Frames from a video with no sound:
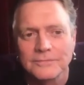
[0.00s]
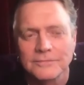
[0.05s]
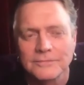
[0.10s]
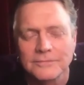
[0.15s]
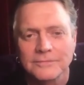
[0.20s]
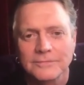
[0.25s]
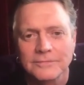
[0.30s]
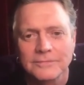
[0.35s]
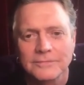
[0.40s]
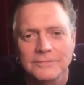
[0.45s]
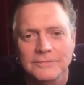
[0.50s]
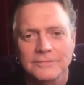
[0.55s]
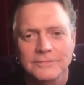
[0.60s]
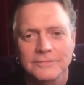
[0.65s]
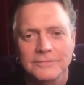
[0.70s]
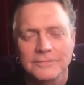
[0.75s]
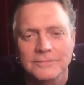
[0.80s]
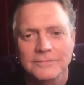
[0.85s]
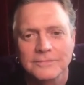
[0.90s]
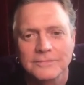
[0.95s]

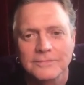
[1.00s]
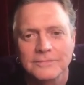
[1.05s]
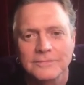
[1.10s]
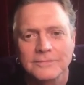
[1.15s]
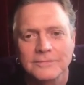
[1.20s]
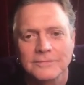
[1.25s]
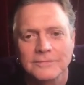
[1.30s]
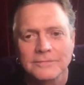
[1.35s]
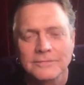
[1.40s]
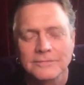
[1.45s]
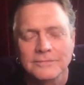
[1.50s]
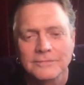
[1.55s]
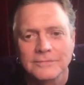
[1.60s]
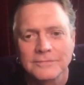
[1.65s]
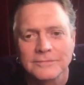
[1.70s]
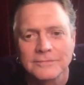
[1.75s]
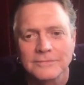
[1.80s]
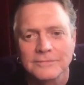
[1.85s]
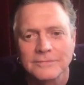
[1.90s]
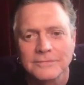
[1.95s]

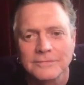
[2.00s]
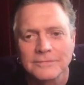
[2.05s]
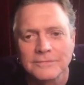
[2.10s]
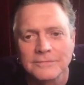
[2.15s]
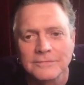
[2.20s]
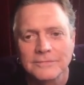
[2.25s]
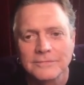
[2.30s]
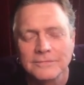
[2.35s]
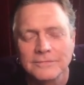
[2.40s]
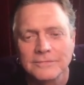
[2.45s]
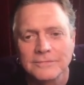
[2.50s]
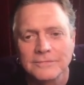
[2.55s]
(silent)